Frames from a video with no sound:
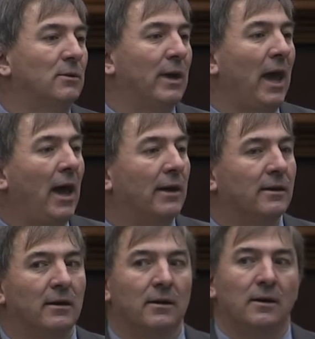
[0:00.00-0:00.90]
that we had.
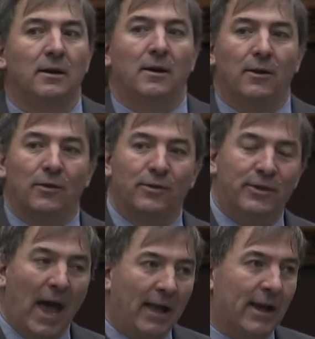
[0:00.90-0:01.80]

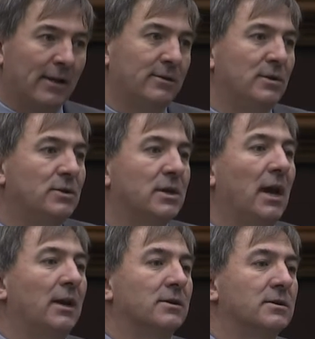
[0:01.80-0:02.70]
That attitude
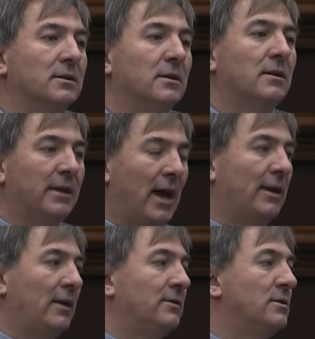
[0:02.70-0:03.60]
changed. That
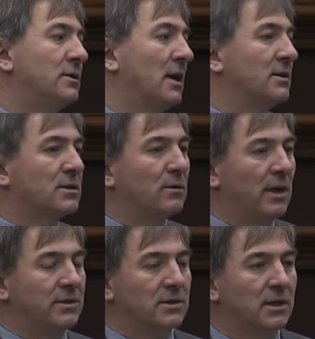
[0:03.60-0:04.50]
attitude changed through
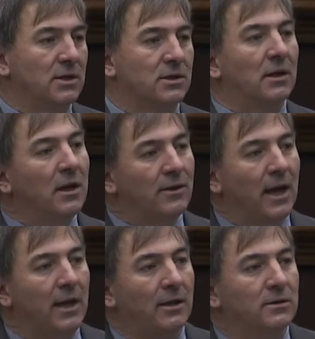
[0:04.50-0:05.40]
legislation.
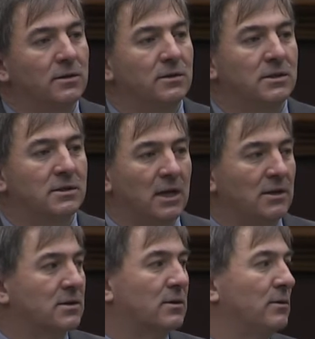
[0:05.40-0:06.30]
That attitude
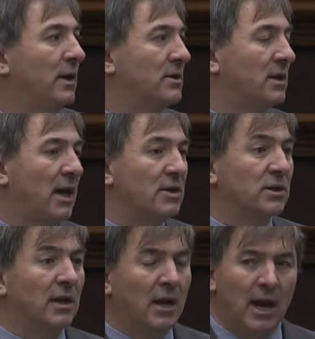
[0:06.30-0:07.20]
changed through
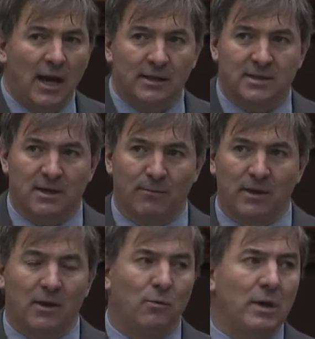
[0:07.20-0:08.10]
education. And it's
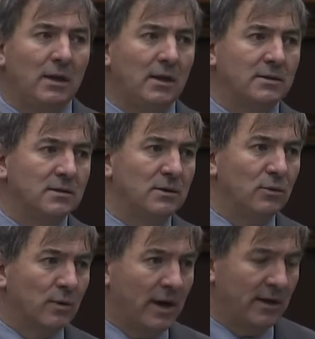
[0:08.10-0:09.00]
something that we need to do
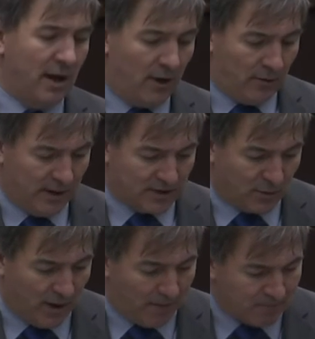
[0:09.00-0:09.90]
right now as
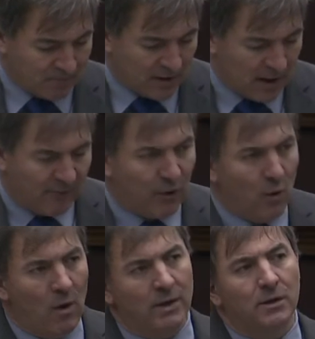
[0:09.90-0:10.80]
well. If you
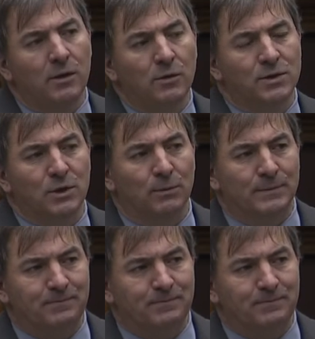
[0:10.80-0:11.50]
go onto YouTube